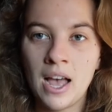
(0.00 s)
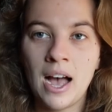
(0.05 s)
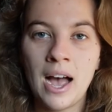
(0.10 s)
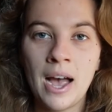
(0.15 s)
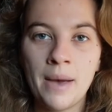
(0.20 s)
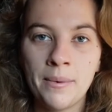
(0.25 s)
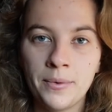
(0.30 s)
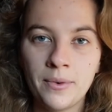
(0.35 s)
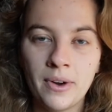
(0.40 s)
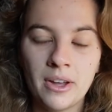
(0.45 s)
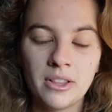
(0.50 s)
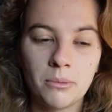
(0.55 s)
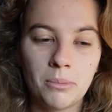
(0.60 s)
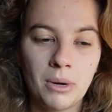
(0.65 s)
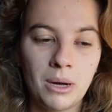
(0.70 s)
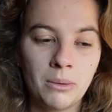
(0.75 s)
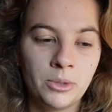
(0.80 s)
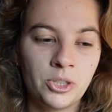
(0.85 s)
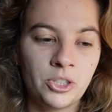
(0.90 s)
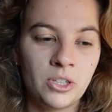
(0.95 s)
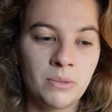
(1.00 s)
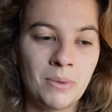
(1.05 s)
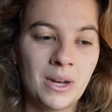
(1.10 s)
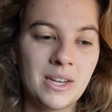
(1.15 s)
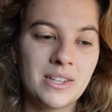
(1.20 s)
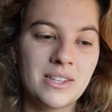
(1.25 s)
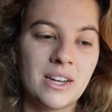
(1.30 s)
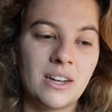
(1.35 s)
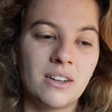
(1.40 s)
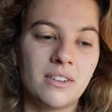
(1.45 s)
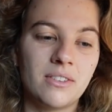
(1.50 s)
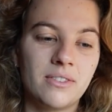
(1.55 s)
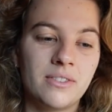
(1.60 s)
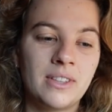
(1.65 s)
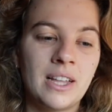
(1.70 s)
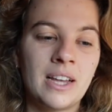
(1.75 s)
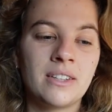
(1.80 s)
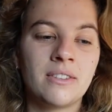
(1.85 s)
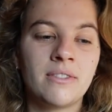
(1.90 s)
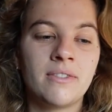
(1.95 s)
I would rather publish it myself.
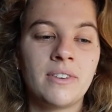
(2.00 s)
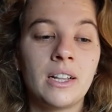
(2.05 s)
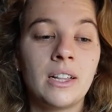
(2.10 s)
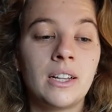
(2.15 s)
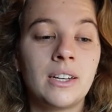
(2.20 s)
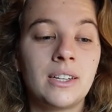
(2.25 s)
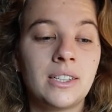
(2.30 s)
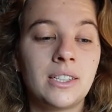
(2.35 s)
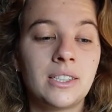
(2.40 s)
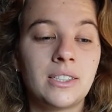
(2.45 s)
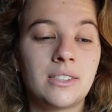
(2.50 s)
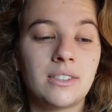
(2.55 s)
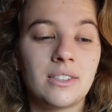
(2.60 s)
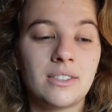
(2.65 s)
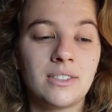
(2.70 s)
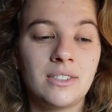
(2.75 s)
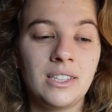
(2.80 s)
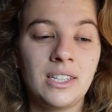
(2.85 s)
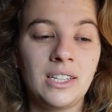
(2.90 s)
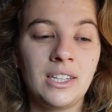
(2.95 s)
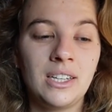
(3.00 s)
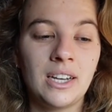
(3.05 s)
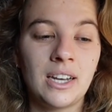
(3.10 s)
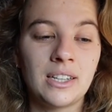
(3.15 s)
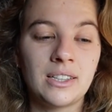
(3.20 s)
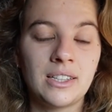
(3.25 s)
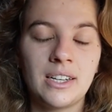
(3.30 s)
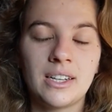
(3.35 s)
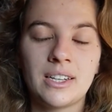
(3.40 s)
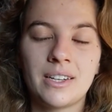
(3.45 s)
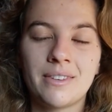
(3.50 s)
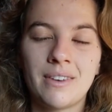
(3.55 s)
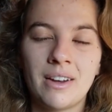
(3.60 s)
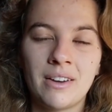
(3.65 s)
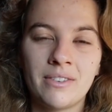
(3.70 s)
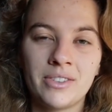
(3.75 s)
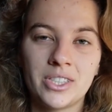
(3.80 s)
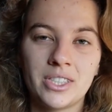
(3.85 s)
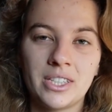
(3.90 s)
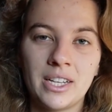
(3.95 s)
That novella is the sea at the end of
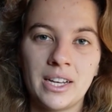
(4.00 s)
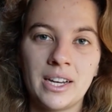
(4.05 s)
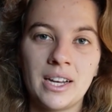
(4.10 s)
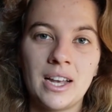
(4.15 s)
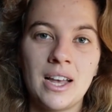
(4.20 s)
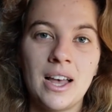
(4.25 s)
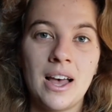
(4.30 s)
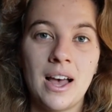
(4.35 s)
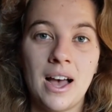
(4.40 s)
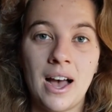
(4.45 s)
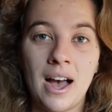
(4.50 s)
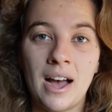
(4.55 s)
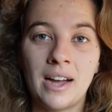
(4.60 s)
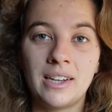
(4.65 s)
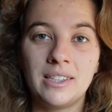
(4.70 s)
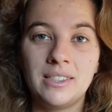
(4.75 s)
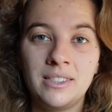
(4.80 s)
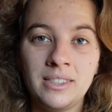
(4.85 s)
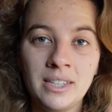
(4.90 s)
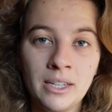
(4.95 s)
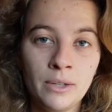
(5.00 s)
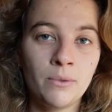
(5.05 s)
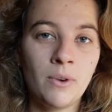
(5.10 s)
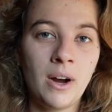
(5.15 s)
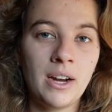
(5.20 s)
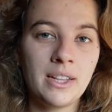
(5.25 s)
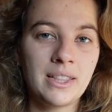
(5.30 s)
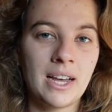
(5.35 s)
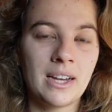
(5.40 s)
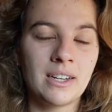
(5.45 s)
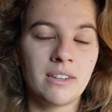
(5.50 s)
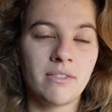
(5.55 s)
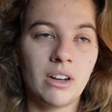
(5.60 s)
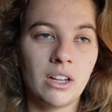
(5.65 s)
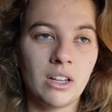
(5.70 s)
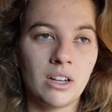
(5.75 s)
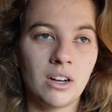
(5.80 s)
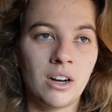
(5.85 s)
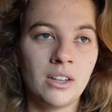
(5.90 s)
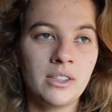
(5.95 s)
everything. I did write that
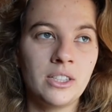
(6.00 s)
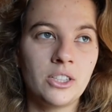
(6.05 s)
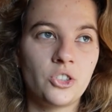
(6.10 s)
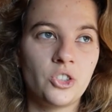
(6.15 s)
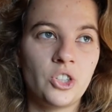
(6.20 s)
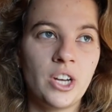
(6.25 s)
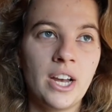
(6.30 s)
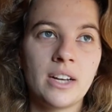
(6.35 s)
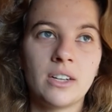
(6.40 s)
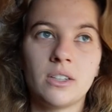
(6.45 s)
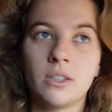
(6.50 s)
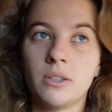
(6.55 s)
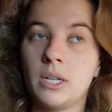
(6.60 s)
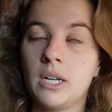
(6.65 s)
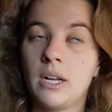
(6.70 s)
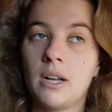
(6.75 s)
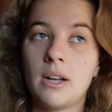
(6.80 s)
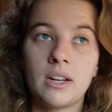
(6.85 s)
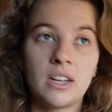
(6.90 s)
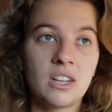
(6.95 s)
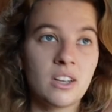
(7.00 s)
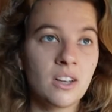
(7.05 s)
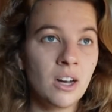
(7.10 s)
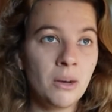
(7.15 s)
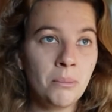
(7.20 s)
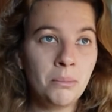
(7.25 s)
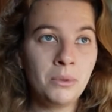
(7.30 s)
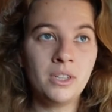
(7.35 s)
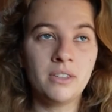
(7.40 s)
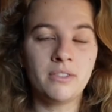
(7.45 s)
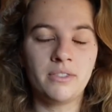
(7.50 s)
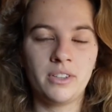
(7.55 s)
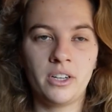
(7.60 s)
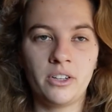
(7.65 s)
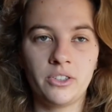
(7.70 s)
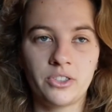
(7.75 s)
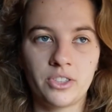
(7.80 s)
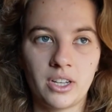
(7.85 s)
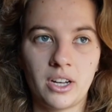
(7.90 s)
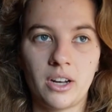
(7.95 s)
novella on this channel a couple of
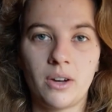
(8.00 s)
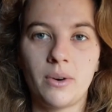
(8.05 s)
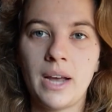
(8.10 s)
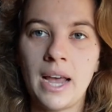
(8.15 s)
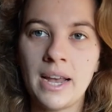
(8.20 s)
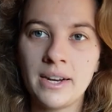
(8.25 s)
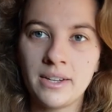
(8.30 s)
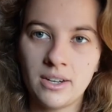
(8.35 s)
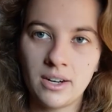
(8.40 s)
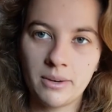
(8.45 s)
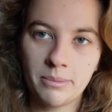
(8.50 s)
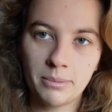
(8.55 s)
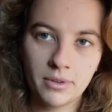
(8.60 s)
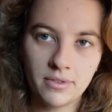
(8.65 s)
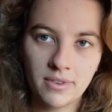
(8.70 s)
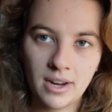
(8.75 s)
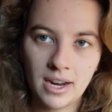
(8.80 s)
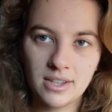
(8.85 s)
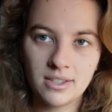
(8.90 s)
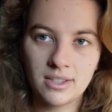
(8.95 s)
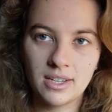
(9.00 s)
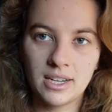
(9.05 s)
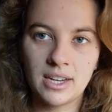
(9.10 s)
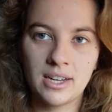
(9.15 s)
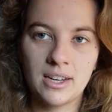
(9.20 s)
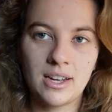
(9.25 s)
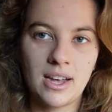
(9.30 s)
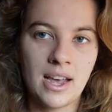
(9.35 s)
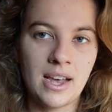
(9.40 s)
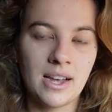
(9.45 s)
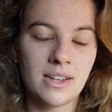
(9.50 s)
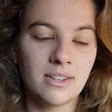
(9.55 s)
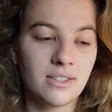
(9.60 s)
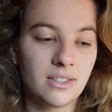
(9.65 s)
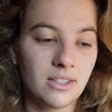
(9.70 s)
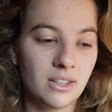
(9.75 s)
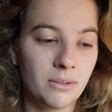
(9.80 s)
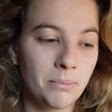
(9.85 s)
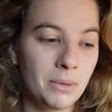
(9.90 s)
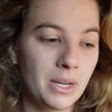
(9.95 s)
years ago, ended up revising it and
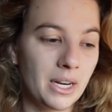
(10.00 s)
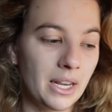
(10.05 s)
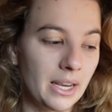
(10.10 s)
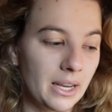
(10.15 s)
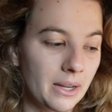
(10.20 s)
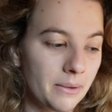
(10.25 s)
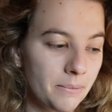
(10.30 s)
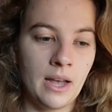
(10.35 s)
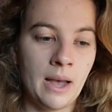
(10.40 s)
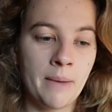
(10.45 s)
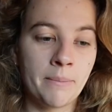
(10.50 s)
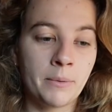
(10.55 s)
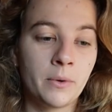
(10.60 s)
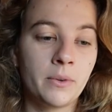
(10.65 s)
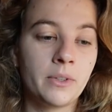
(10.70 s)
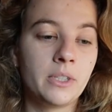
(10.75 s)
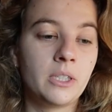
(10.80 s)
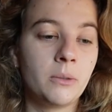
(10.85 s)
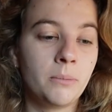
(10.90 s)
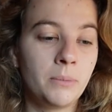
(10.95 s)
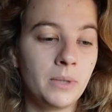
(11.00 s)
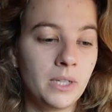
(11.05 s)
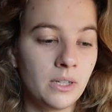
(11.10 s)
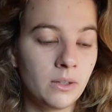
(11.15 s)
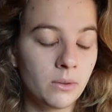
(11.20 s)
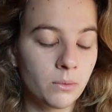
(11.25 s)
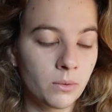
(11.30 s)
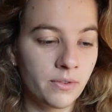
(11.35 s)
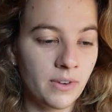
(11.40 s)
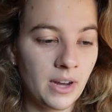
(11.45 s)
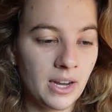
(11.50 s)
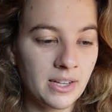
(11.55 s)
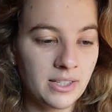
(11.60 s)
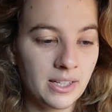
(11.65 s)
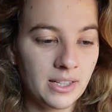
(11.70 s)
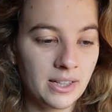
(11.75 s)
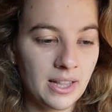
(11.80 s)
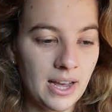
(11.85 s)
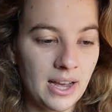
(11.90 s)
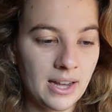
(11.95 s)
submitting it. I'm going to be
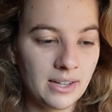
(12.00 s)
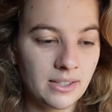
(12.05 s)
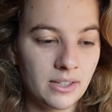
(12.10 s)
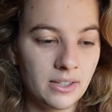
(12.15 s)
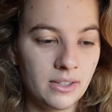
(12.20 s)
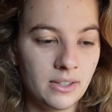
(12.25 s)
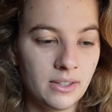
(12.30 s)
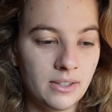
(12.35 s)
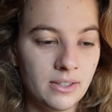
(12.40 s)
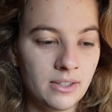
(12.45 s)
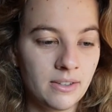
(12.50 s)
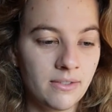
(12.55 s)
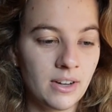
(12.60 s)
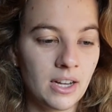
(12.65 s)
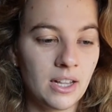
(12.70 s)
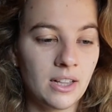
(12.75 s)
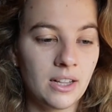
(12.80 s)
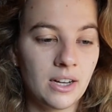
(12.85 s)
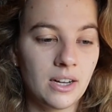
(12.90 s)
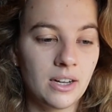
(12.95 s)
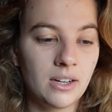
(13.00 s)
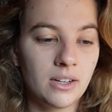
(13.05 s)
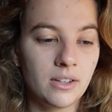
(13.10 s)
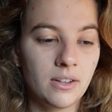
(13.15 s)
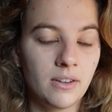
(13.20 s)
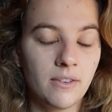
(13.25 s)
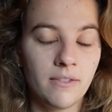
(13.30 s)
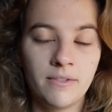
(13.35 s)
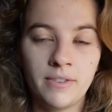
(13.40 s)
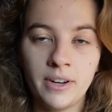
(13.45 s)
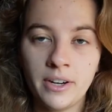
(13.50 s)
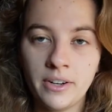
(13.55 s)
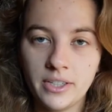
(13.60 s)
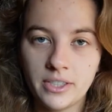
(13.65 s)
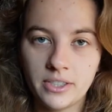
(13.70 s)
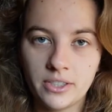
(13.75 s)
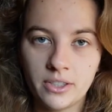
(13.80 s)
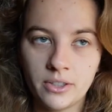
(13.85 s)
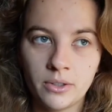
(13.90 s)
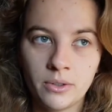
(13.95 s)
revising that novella very
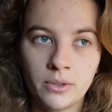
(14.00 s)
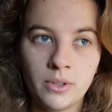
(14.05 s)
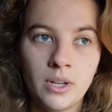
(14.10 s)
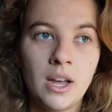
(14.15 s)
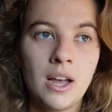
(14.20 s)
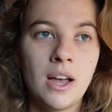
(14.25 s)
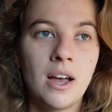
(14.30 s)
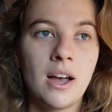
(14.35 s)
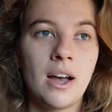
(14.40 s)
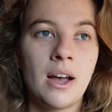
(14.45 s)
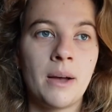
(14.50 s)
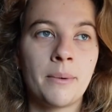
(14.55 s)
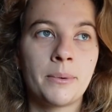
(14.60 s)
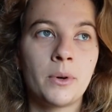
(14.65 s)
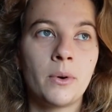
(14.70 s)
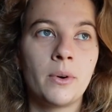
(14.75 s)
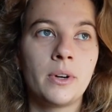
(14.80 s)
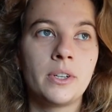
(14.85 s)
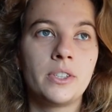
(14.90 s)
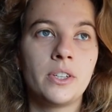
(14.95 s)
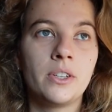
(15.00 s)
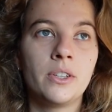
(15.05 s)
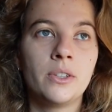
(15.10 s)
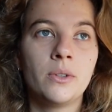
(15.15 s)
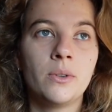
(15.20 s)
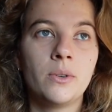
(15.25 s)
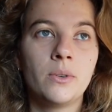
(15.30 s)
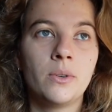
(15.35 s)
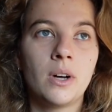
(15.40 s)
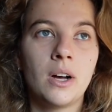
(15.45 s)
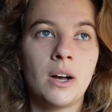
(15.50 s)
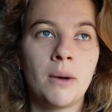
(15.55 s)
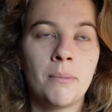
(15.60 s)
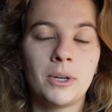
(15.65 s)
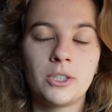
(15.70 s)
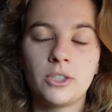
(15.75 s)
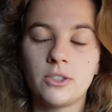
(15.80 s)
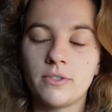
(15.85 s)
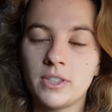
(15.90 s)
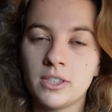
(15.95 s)
soon. I'm going to do a
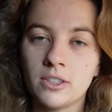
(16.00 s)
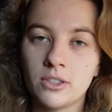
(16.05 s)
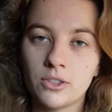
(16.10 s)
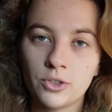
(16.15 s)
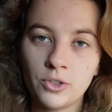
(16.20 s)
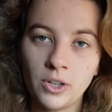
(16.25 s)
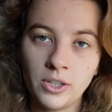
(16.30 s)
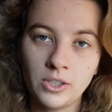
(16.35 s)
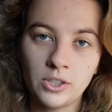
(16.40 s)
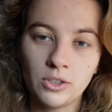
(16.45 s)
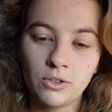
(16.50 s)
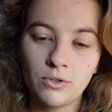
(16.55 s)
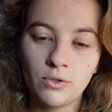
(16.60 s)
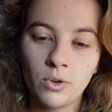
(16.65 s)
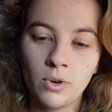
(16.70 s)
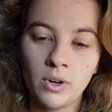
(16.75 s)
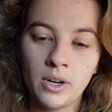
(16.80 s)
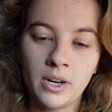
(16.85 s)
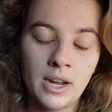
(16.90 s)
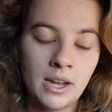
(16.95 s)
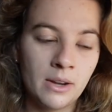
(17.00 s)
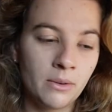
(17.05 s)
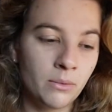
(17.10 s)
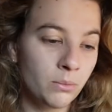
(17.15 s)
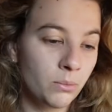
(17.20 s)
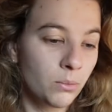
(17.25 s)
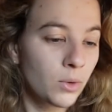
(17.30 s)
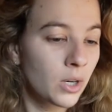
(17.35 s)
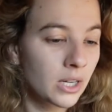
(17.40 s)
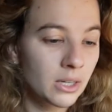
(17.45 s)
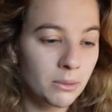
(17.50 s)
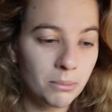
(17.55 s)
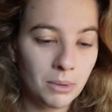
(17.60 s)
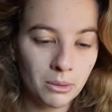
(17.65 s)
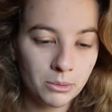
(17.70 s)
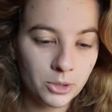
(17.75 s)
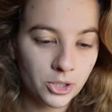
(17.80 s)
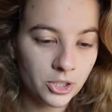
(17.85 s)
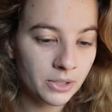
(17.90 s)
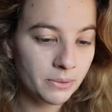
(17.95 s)
bunch of illustrations for it and we're gonna
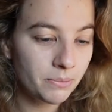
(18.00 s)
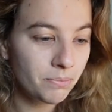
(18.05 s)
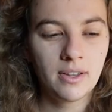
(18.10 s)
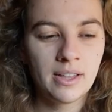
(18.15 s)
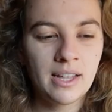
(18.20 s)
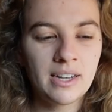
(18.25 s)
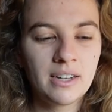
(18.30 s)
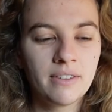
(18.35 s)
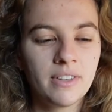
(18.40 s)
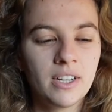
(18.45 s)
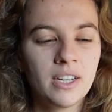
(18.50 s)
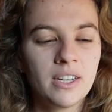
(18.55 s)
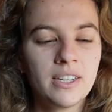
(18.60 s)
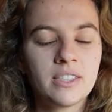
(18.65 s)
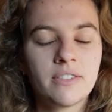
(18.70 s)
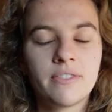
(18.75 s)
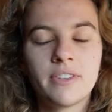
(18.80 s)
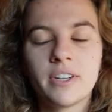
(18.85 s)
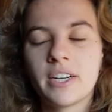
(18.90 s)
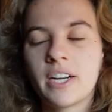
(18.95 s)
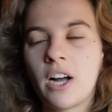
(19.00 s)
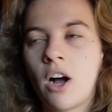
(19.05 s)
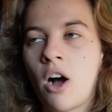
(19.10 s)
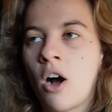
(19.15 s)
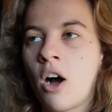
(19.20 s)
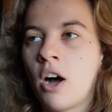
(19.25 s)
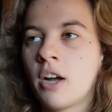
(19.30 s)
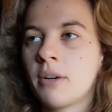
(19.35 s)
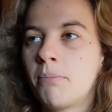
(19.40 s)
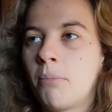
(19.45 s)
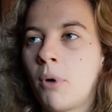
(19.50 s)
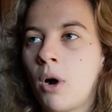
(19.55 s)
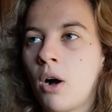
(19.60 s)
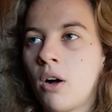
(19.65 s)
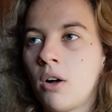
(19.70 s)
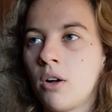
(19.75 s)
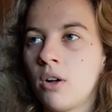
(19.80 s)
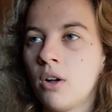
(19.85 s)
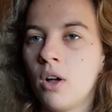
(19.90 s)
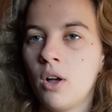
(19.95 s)
publish it. That novella is a very
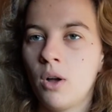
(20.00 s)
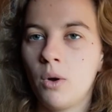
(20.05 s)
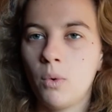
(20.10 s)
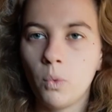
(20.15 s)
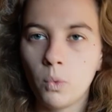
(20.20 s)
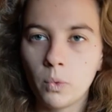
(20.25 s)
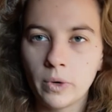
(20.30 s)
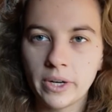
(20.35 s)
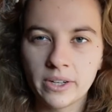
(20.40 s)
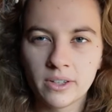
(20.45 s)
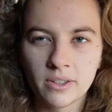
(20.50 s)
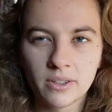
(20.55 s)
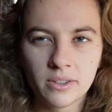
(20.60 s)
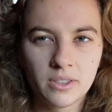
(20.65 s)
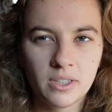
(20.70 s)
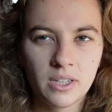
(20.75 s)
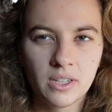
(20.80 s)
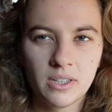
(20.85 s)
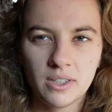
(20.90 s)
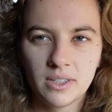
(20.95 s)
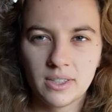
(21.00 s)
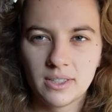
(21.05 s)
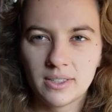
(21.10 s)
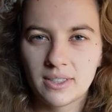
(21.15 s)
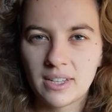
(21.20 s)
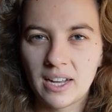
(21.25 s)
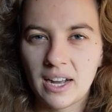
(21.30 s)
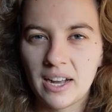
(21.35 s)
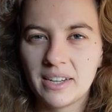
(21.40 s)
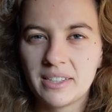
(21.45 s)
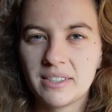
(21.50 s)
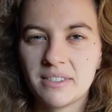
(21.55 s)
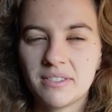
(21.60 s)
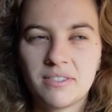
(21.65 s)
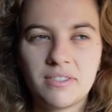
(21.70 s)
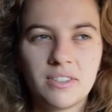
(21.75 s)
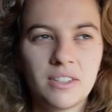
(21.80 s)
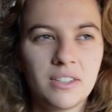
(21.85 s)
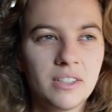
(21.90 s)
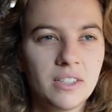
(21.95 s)
oddball, weird kind of...